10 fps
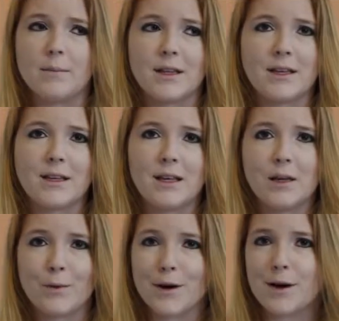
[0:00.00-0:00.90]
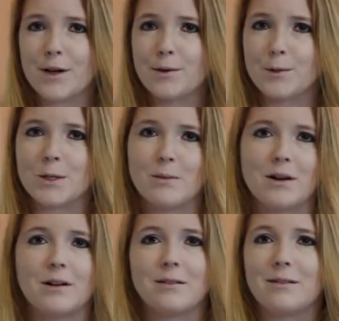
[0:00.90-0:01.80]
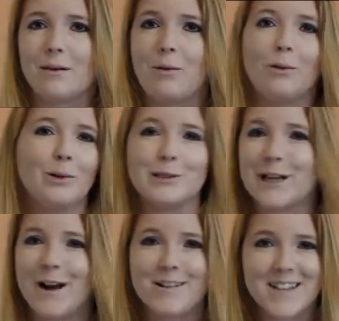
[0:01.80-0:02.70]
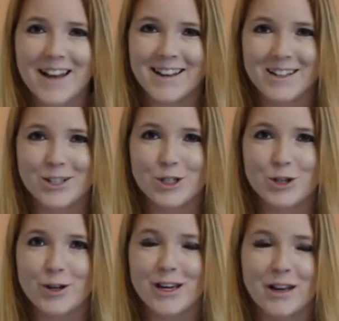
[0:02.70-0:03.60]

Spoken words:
the keyword used among the whole entire tech industry,